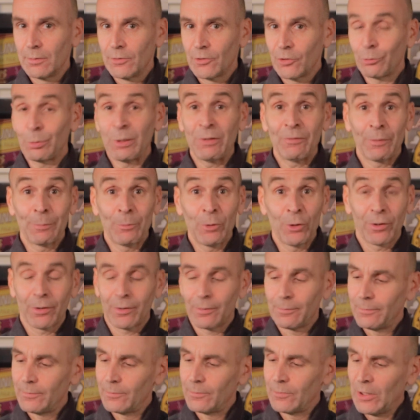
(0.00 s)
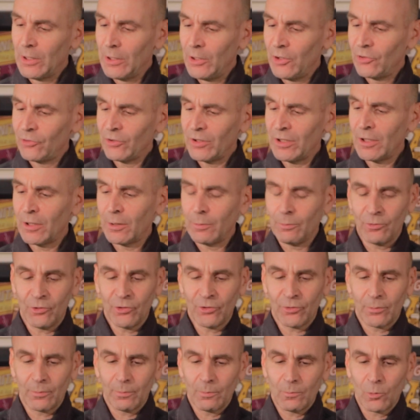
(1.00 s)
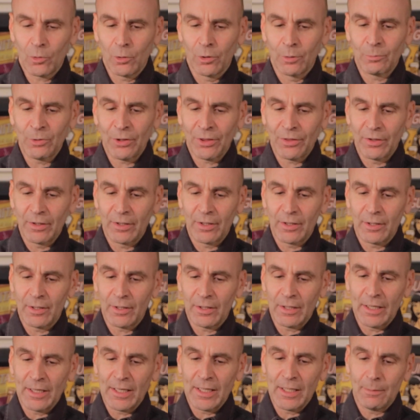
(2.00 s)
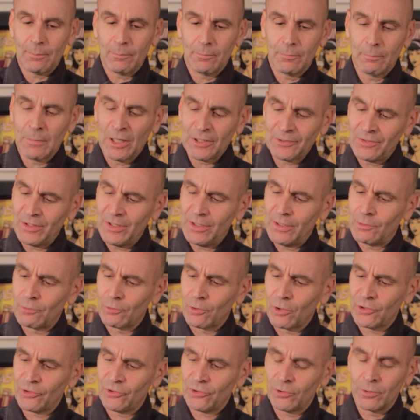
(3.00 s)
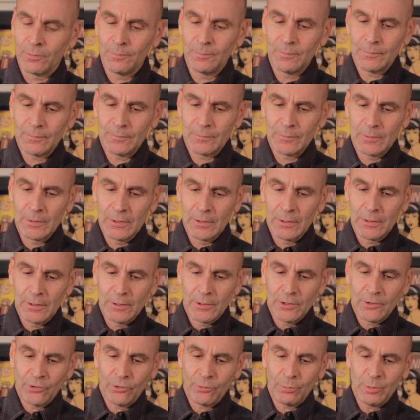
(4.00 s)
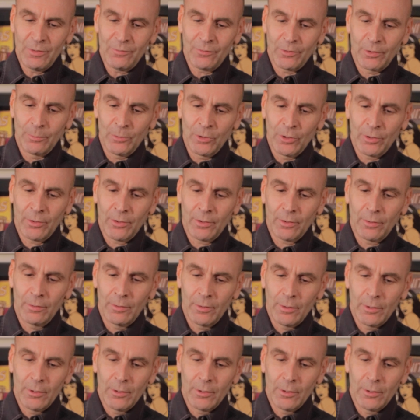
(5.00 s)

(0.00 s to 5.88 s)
Sweet Vermouth. So here, just going with the Martini Rosso Sweet Vermouth.